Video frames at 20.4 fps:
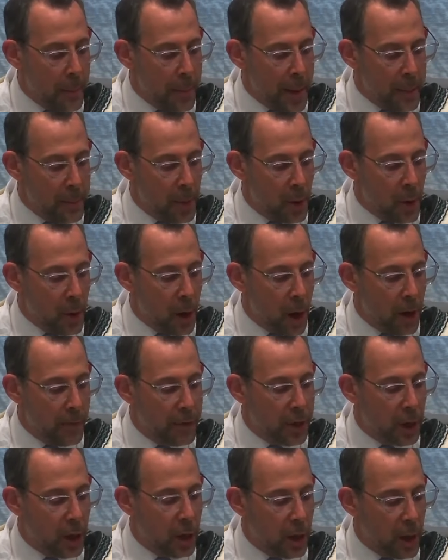a member
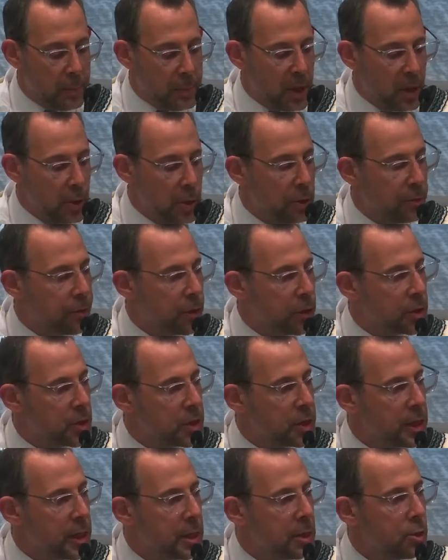of the Columbia
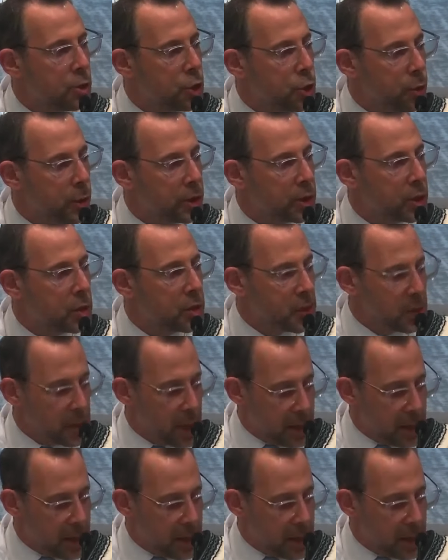University Jewish